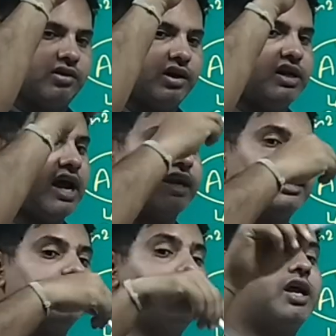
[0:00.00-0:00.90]
it acts
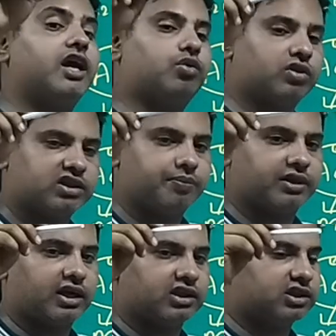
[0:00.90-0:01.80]
as a brake to the
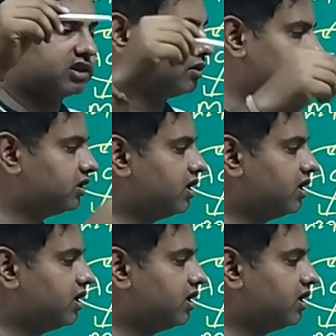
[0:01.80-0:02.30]
sympathetic system,